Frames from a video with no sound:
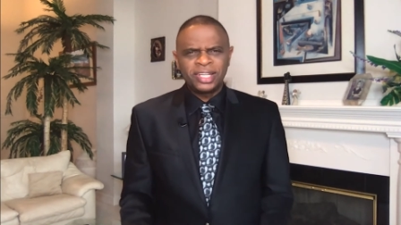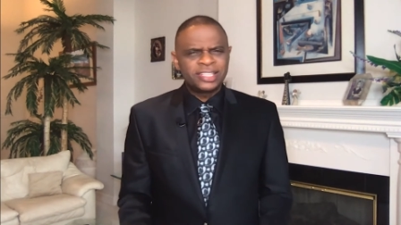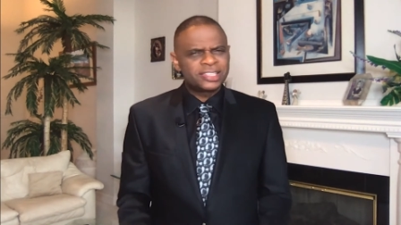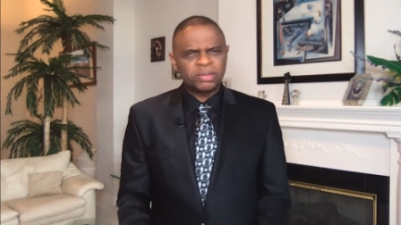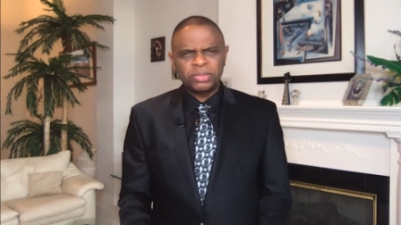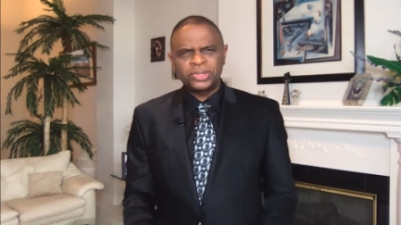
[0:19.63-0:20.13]

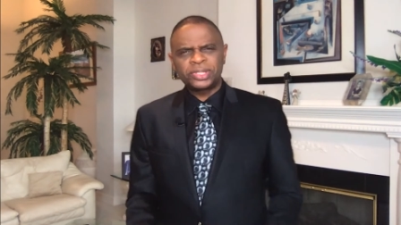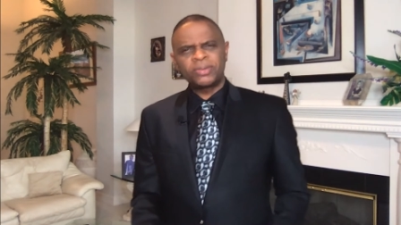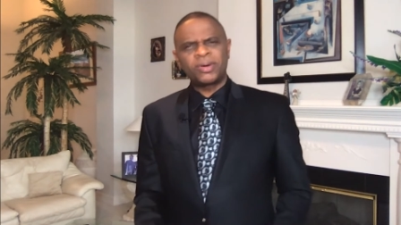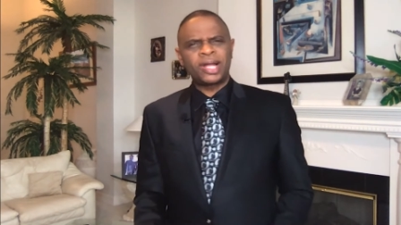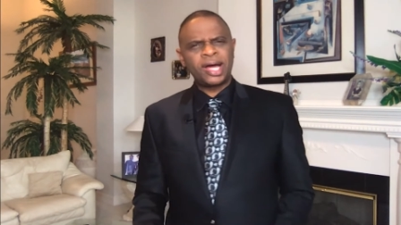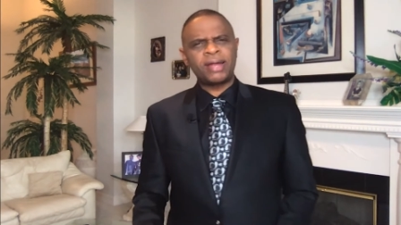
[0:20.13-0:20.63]
And some of you say,
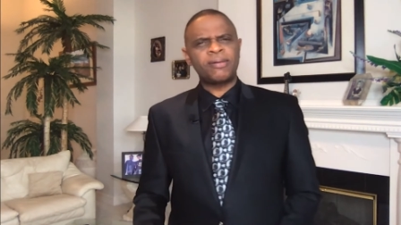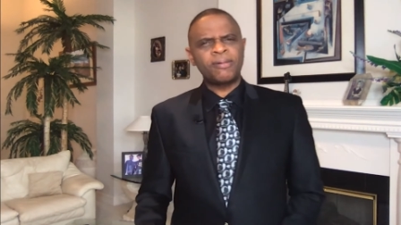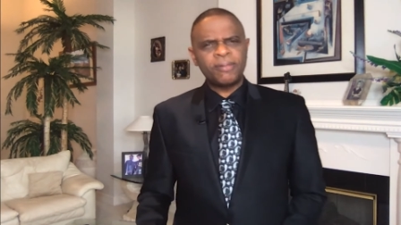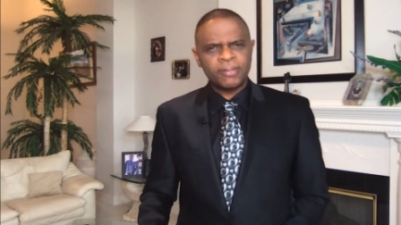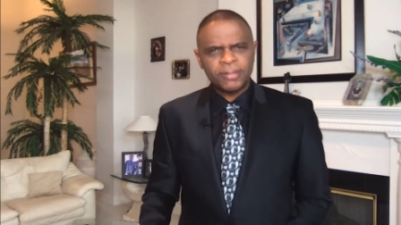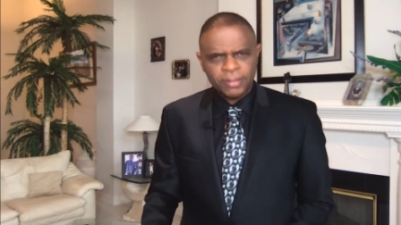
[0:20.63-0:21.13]
well, I
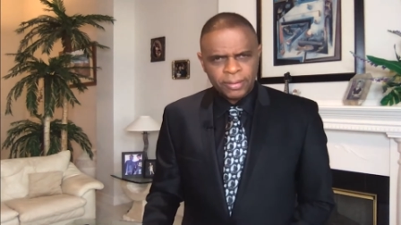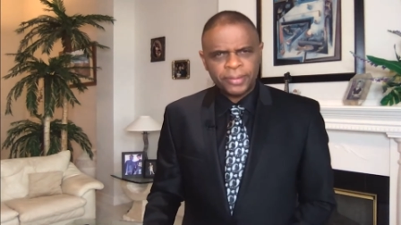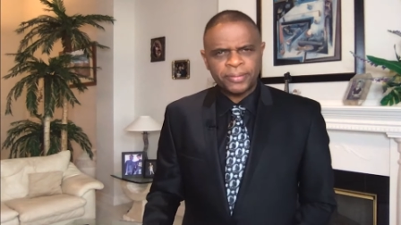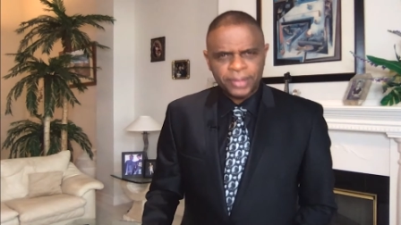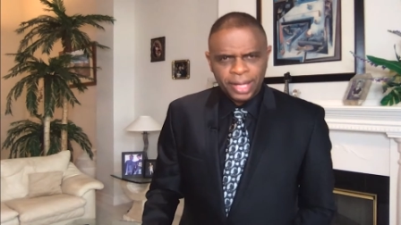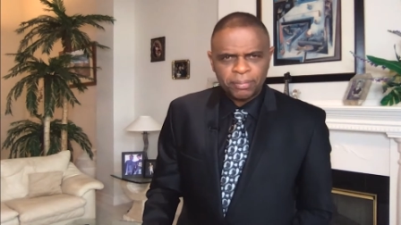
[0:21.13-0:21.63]
don't
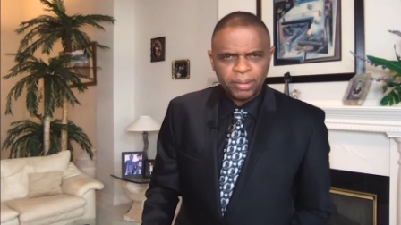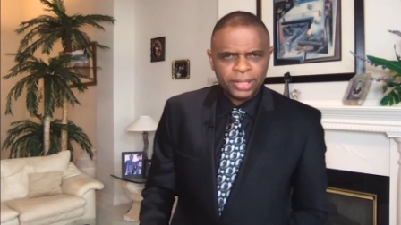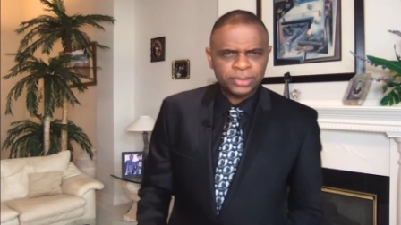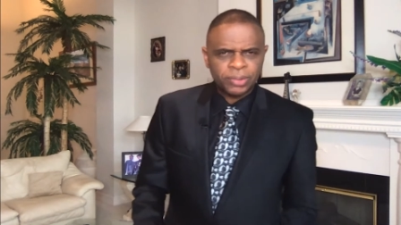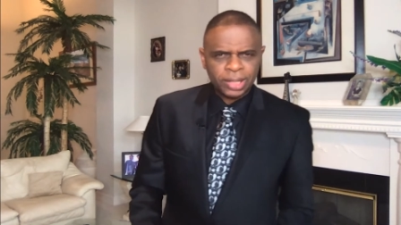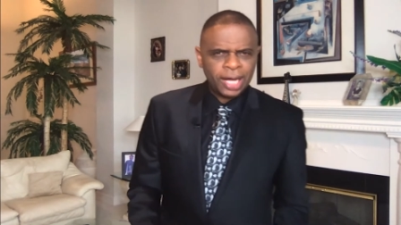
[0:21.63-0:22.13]
agree with that,
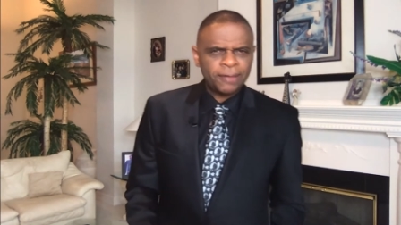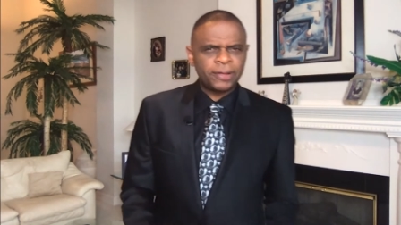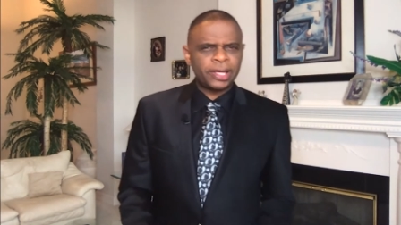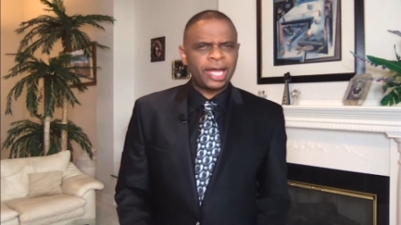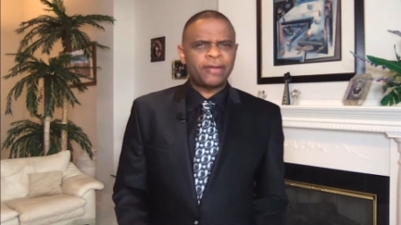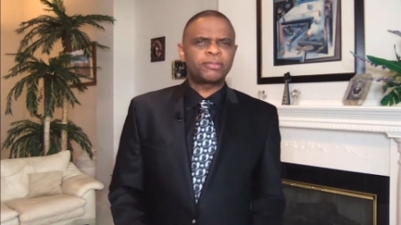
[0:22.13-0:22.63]
Pastor Rick. I
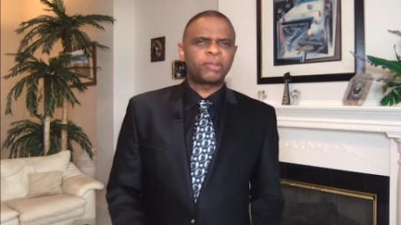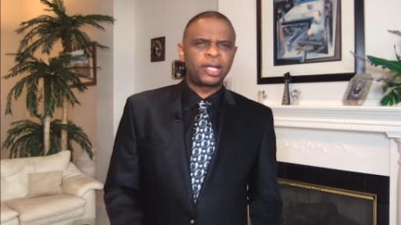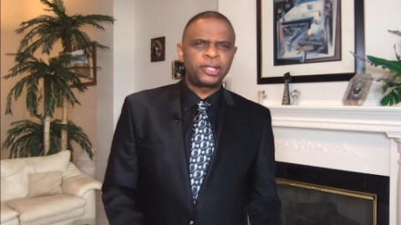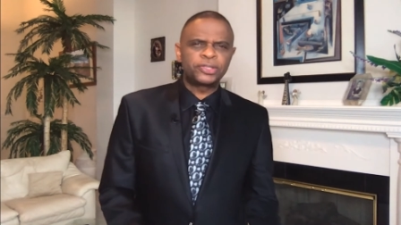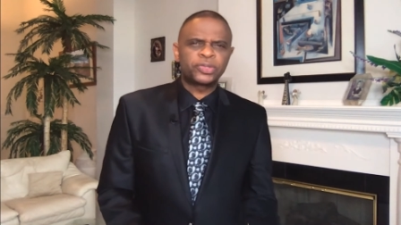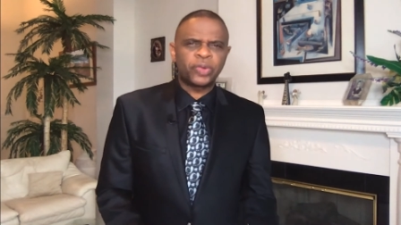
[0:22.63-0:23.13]
think
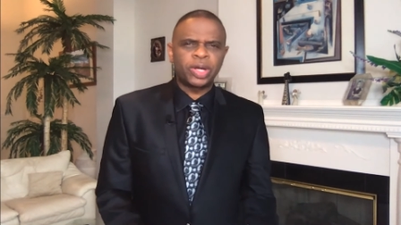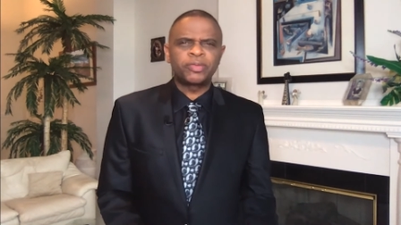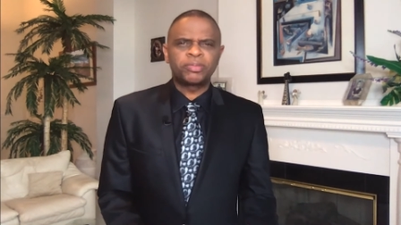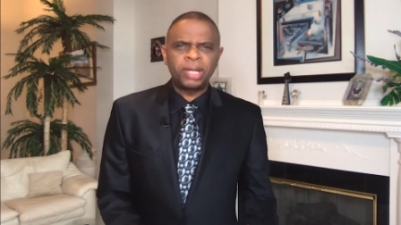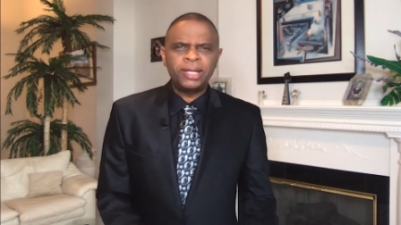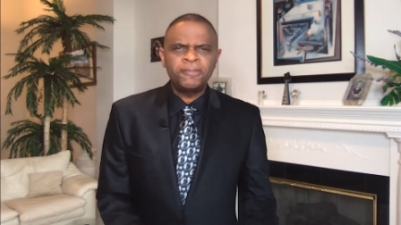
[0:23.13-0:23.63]
everybody needs to agree
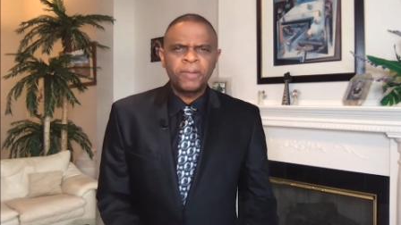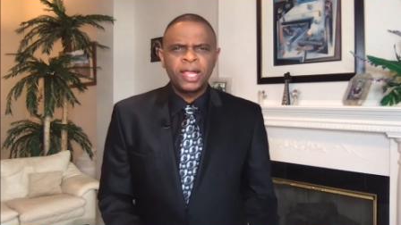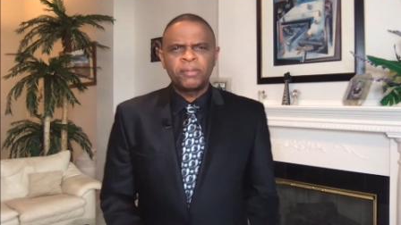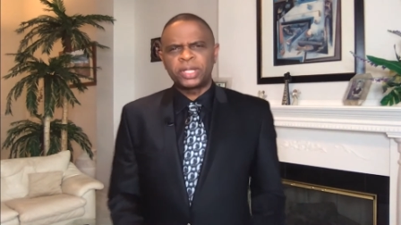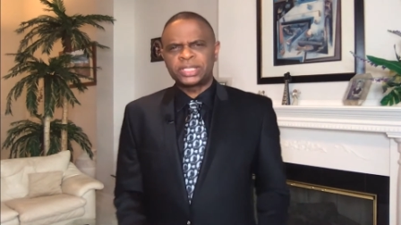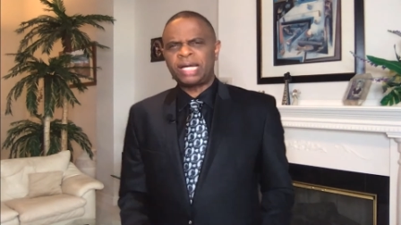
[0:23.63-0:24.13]
with me
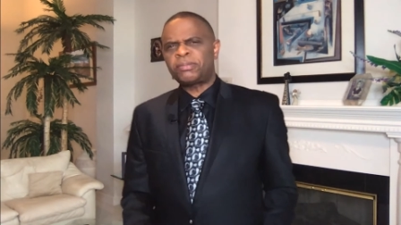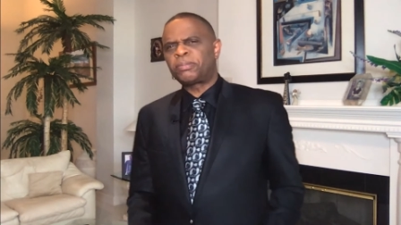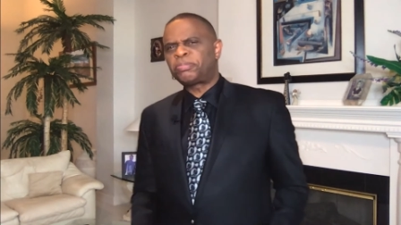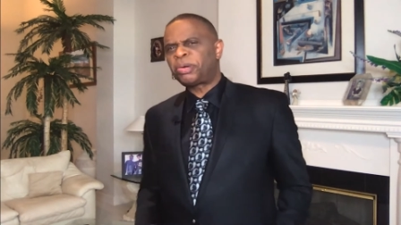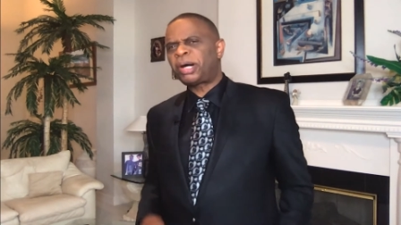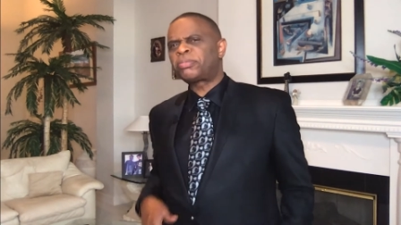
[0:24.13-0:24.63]
because I'm a
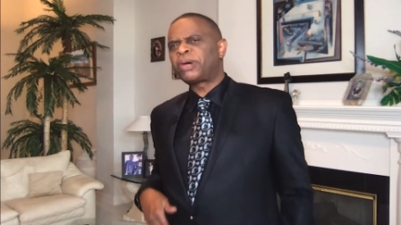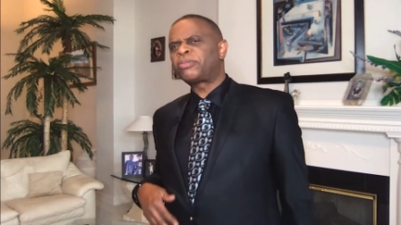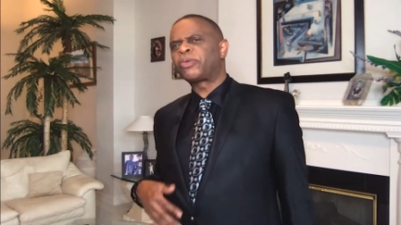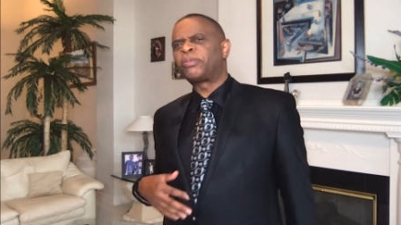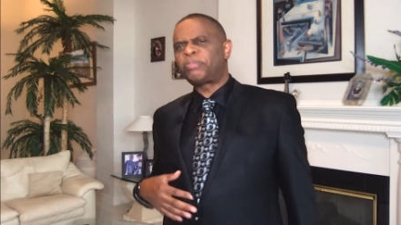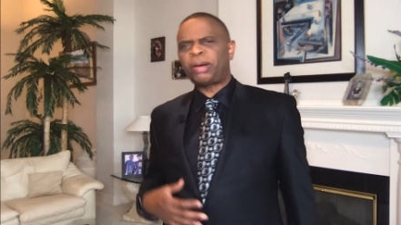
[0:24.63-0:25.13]
problem,
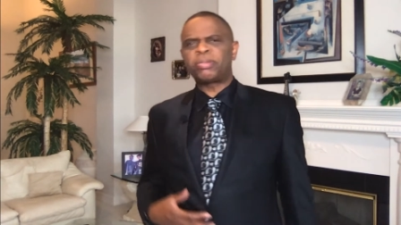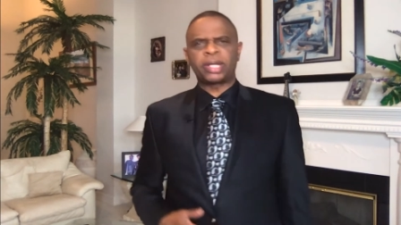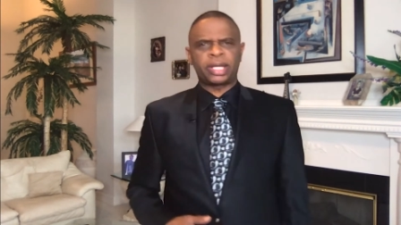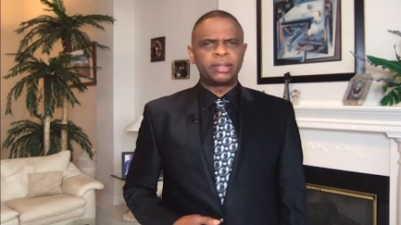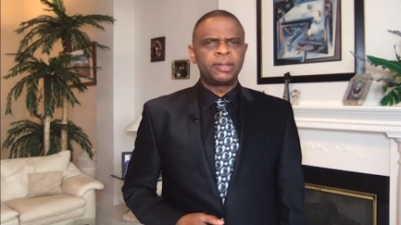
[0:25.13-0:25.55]
I'm a Republican.